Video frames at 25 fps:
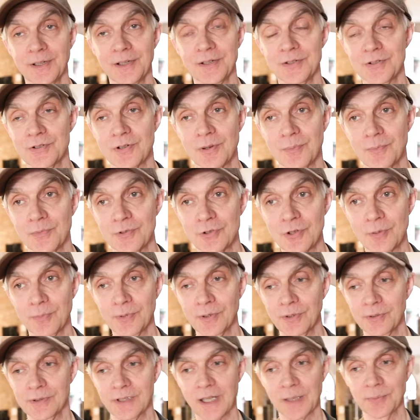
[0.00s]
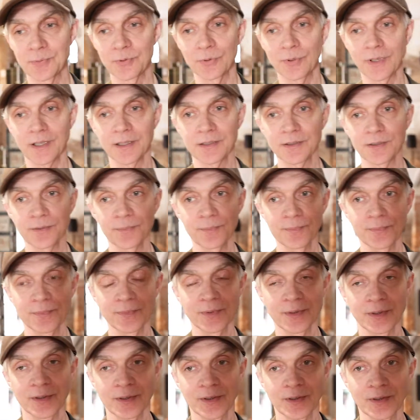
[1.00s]
it's some you adapt to that.
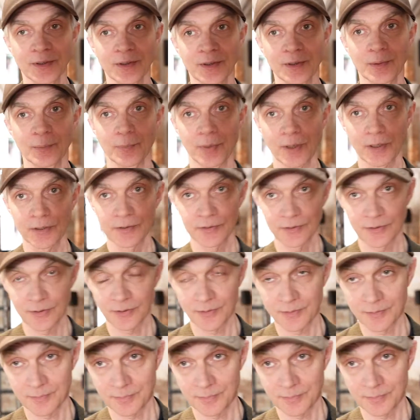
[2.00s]
But